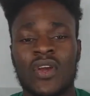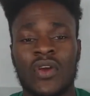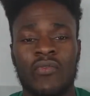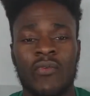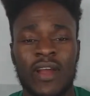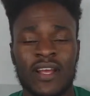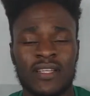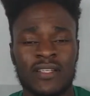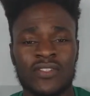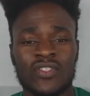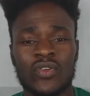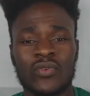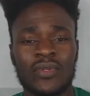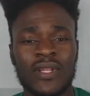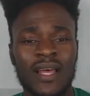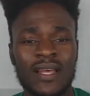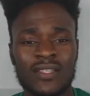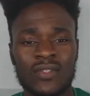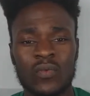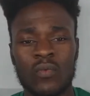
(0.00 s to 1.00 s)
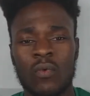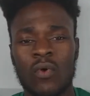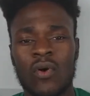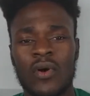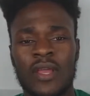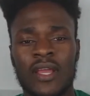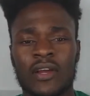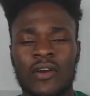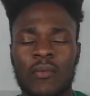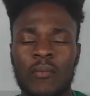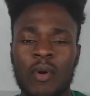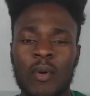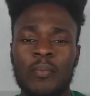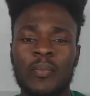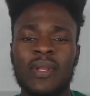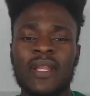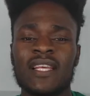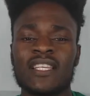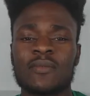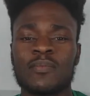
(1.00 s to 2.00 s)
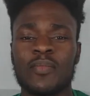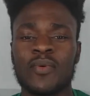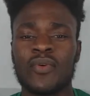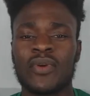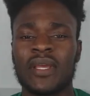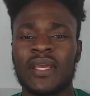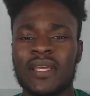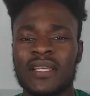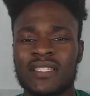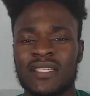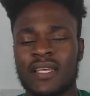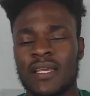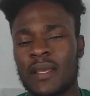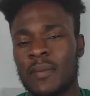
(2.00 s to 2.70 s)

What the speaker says: Right. So that's what a commonplace book is.